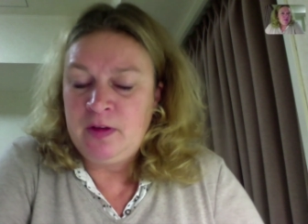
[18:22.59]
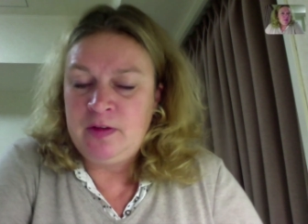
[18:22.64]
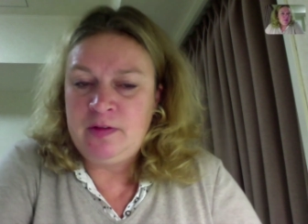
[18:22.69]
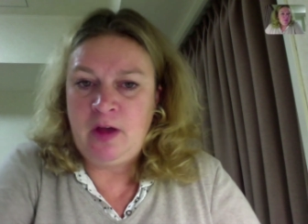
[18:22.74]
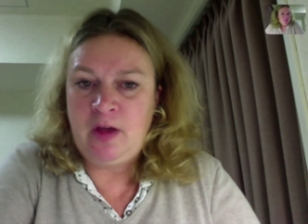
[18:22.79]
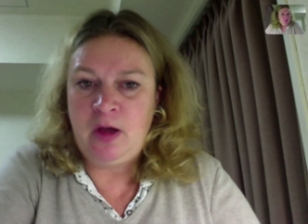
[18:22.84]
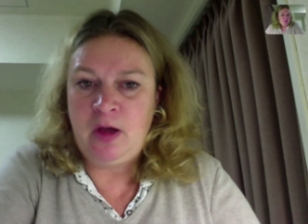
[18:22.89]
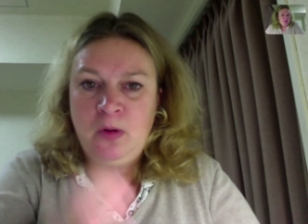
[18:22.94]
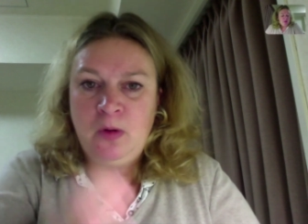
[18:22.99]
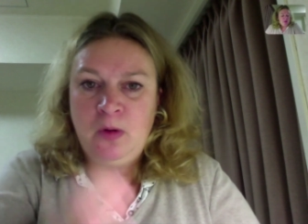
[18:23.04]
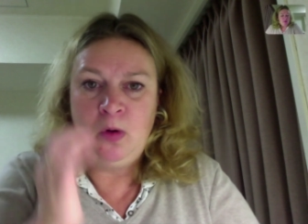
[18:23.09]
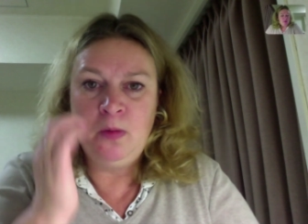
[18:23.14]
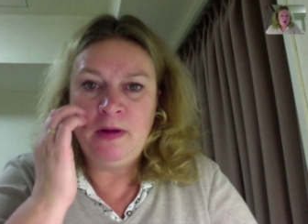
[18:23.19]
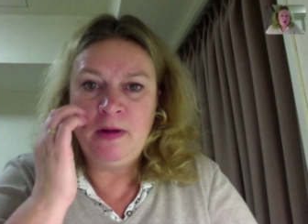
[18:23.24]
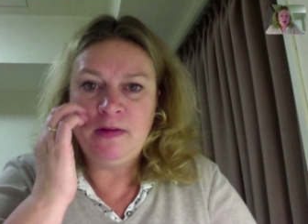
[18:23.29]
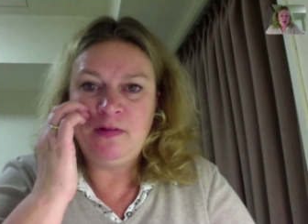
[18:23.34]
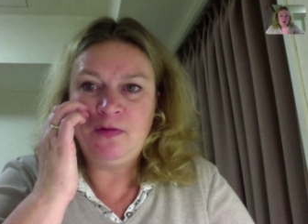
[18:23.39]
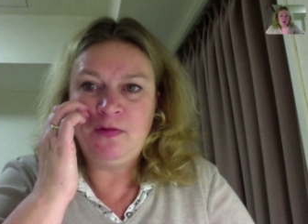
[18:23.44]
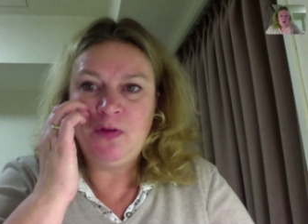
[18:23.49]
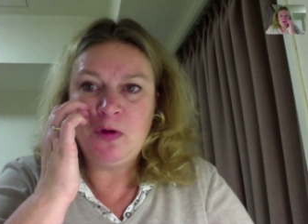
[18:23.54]
So,
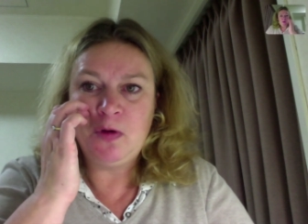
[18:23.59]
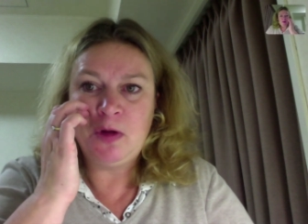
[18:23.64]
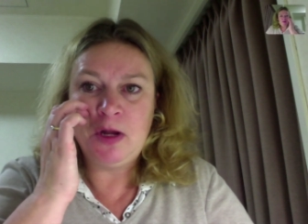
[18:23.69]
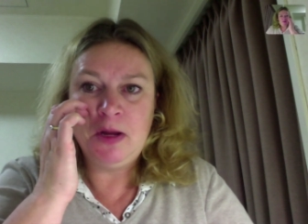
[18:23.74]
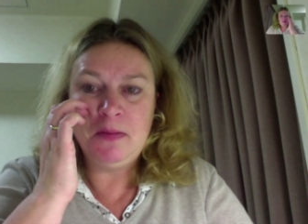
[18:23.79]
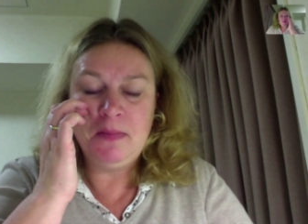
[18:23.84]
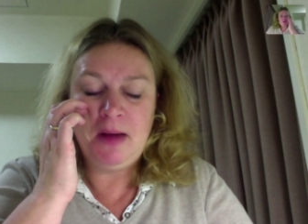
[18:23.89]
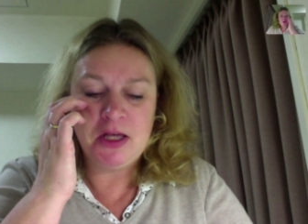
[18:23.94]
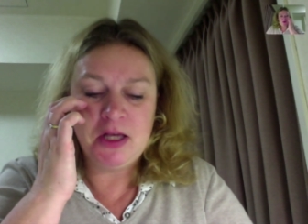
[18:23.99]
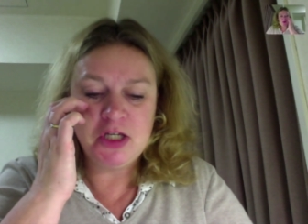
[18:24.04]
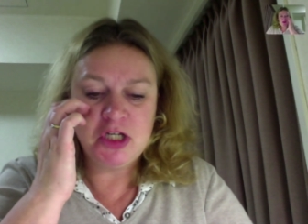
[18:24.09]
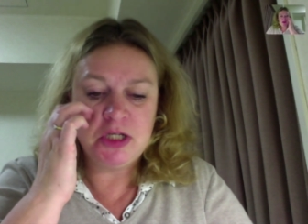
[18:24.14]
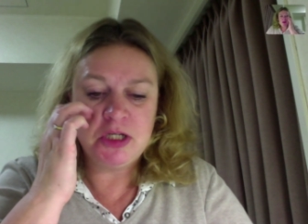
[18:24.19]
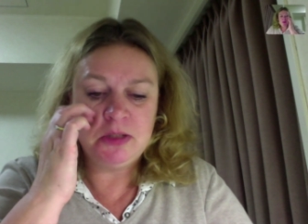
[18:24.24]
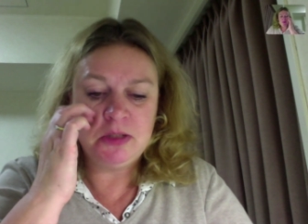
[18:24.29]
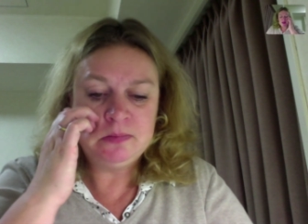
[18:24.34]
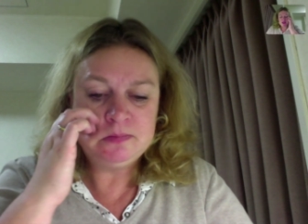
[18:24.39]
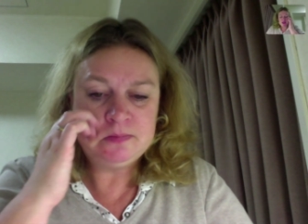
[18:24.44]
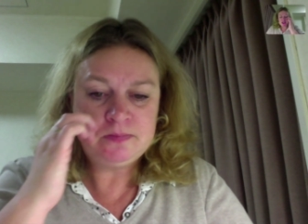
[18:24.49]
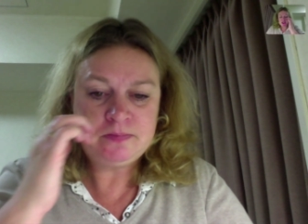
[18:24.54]
almost if you can
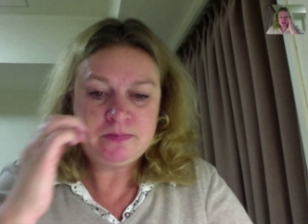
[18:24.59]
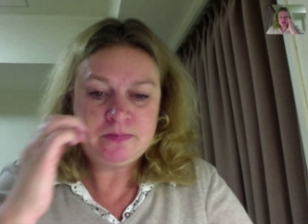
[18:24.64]
imagine